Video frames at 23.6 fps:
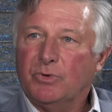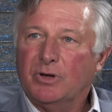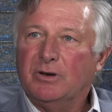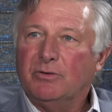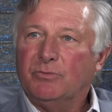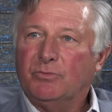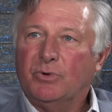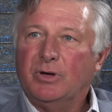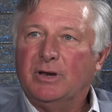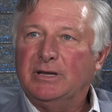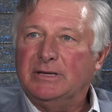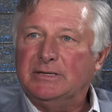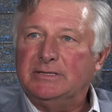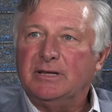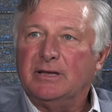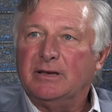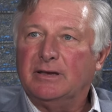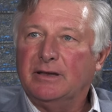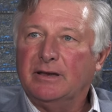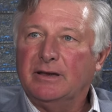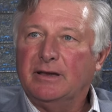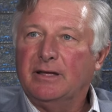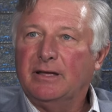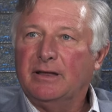What what is
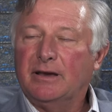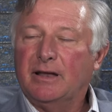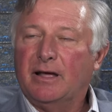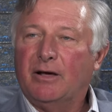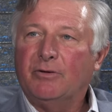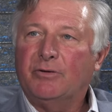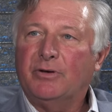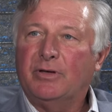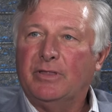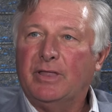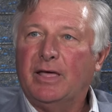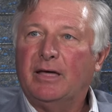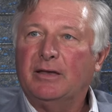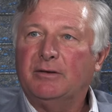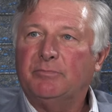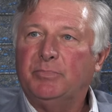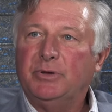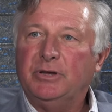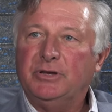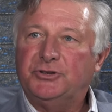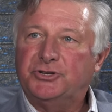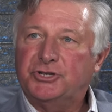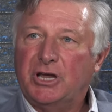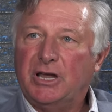it, and and how can that
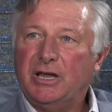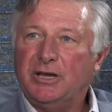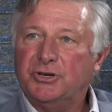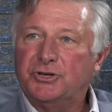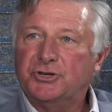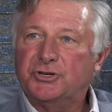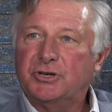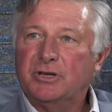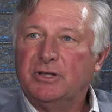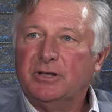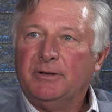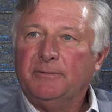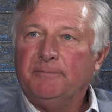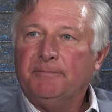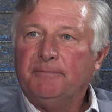be changed?